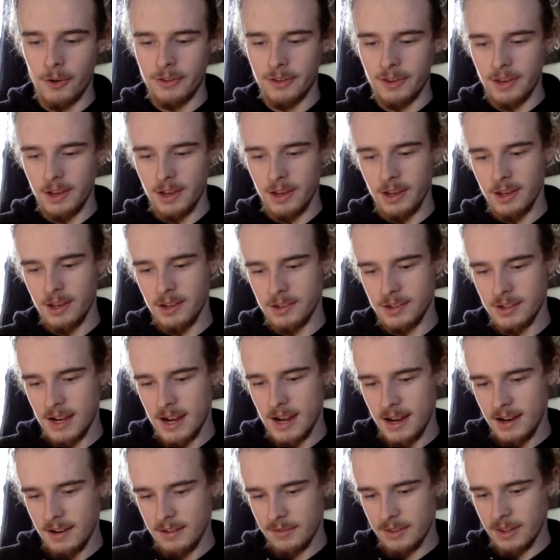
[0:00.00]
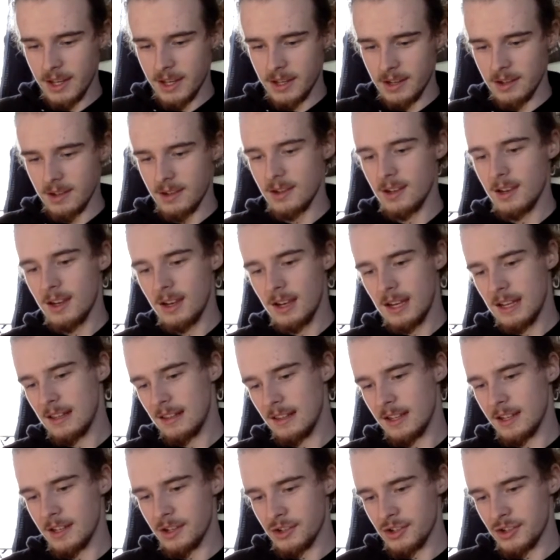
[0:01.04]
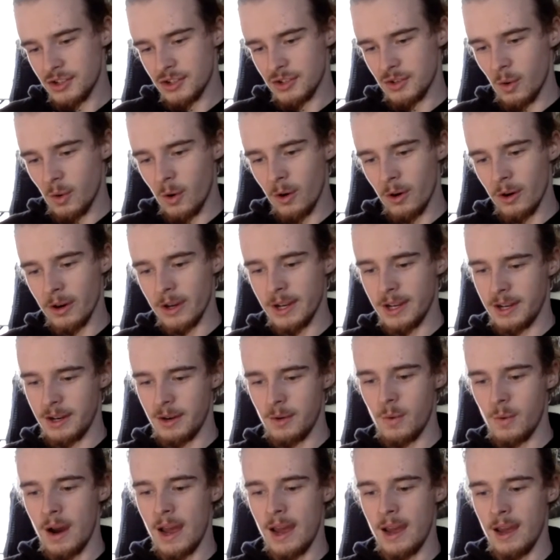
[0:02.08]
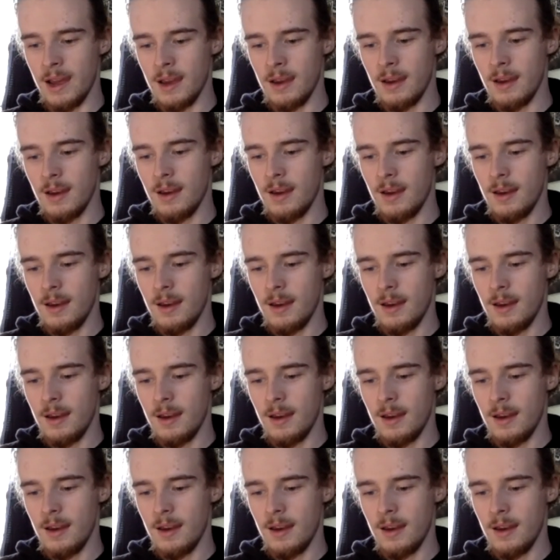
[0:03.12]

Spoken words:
it is kind of like a story in a way.